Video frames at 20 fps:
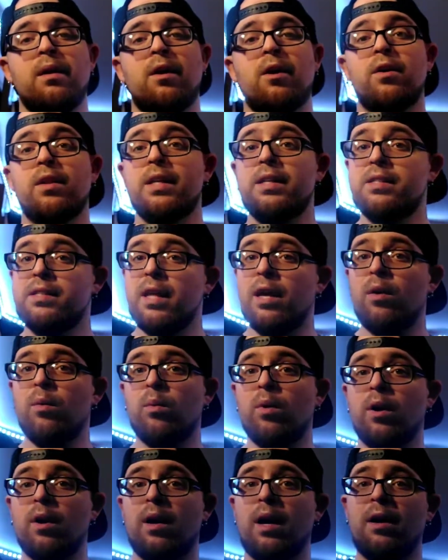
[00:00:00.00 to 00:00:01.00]
Or at least they
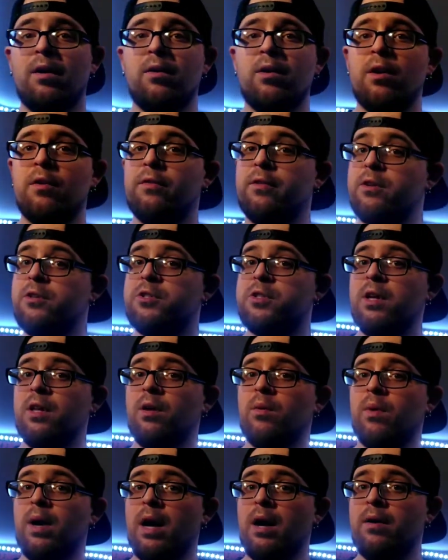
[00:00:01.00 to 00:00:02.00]
were. I don't know if they're
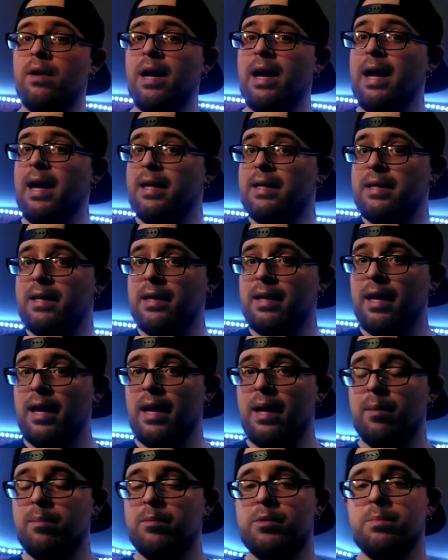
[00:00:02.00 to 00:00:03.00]
still around, AT
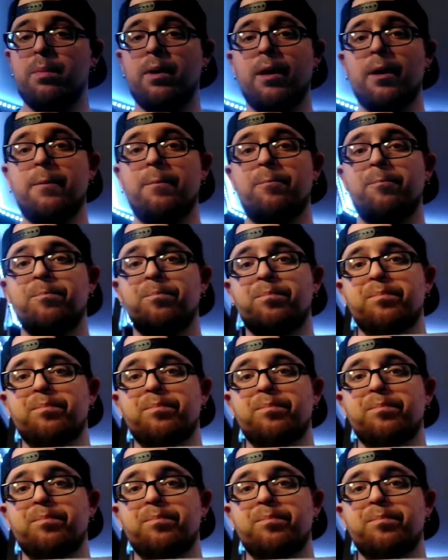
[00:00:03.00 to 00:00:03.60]
Games, but